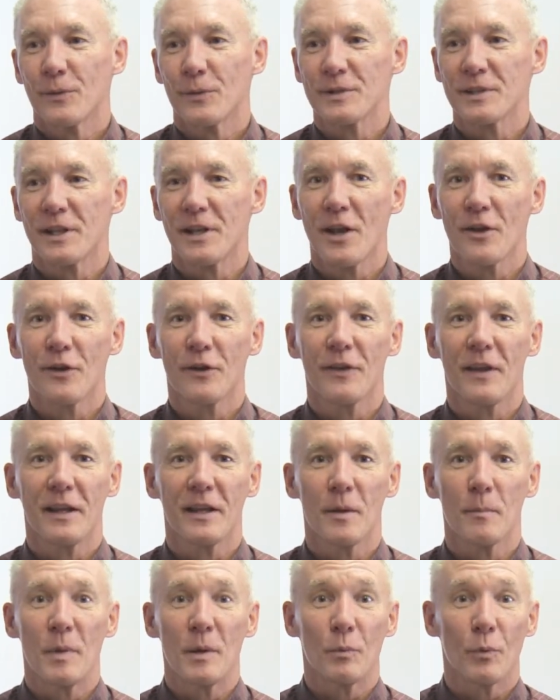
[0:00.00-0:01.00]
another
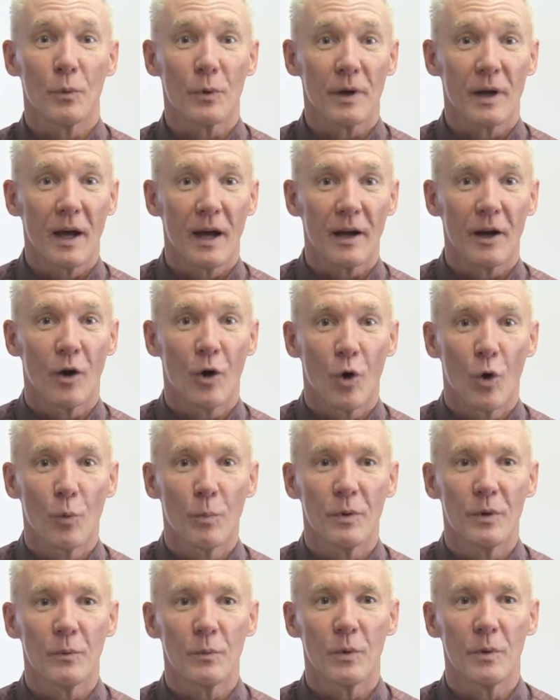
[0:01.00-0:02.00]
thing that people were kind of
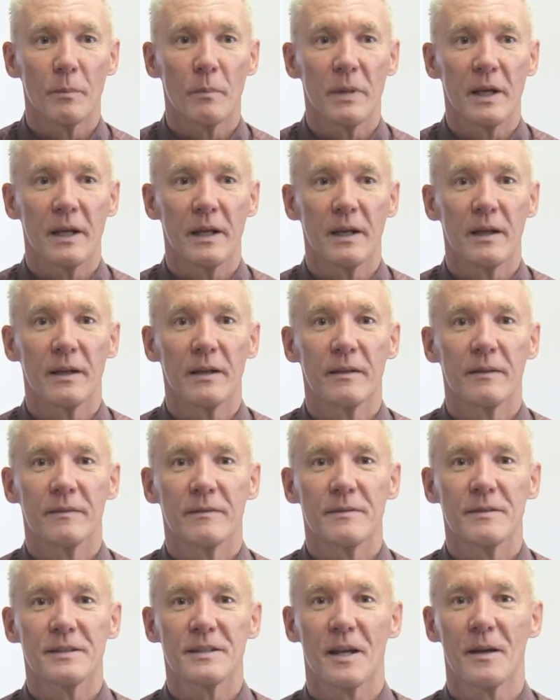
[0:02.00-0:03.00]
hoping would be
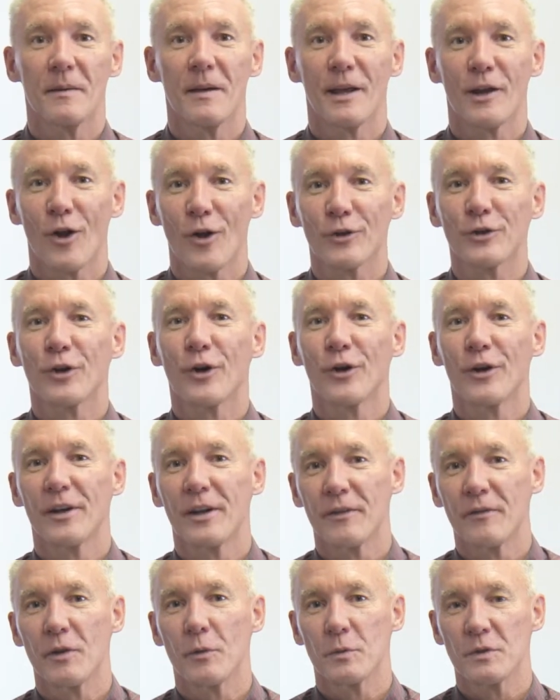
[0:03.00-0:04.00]
an
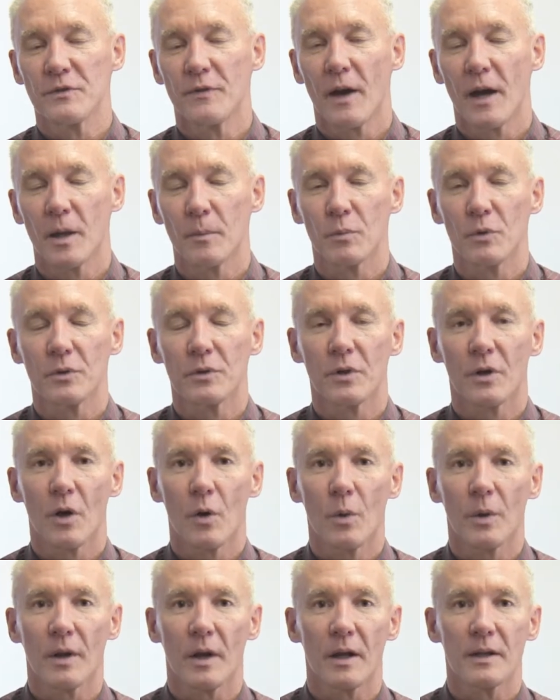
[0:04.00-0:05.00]
alternative that was viable to
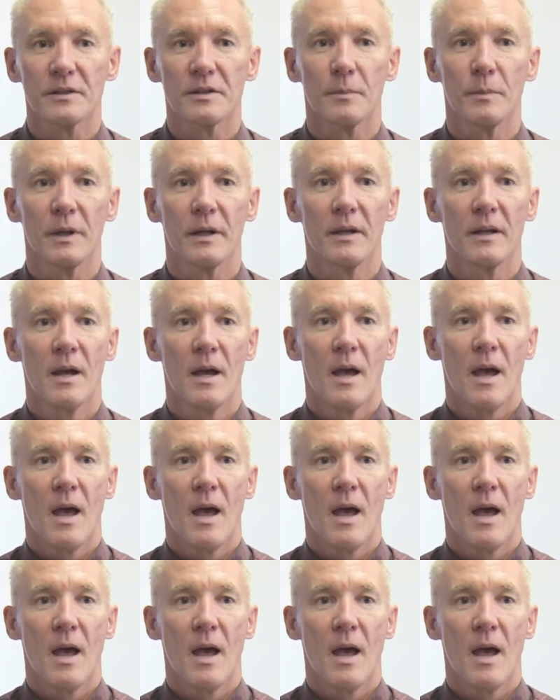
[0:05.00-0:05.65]
colonoscopy.